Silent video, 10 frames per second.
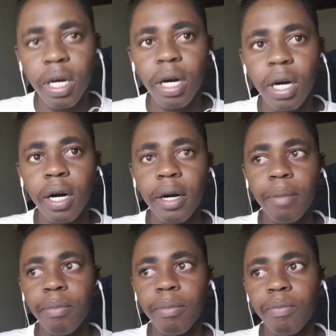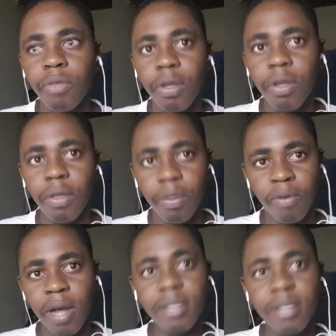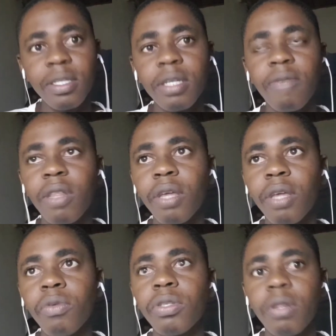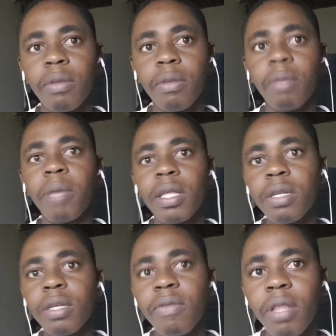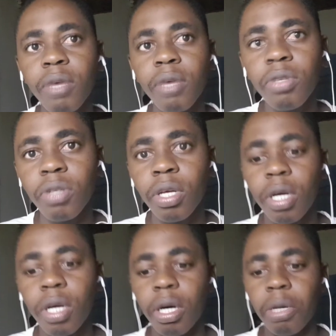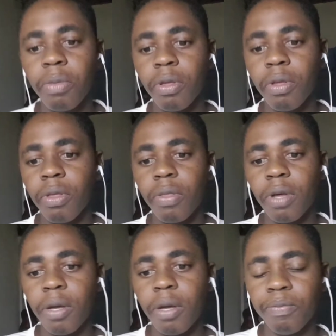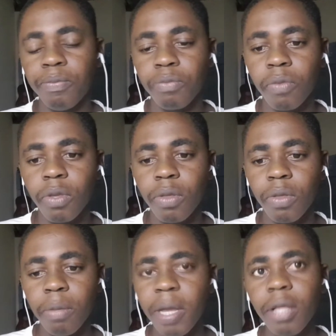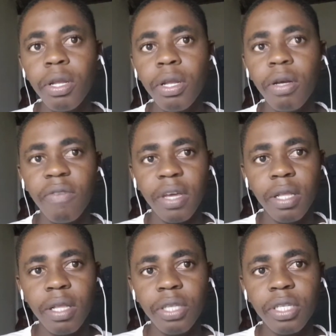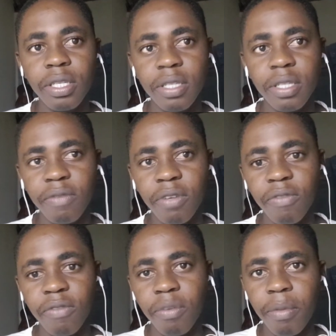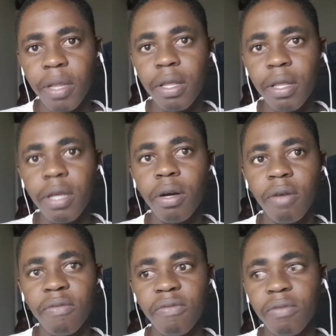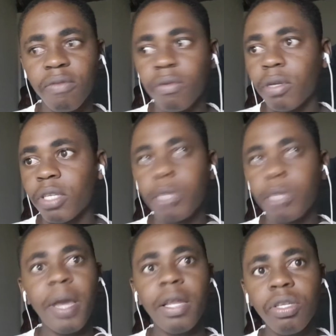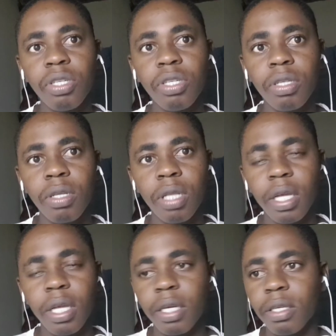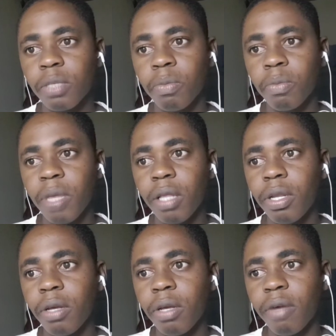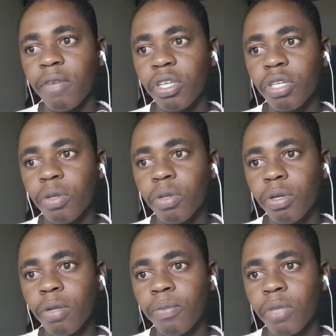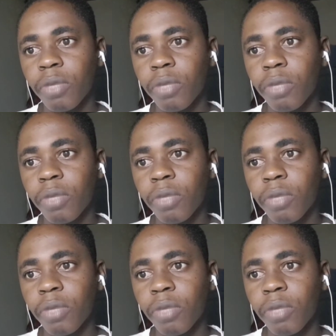The prosody of the language, the melody of the language. The melody of English is different from the melody of Spanish, like melody of Haitian Creole.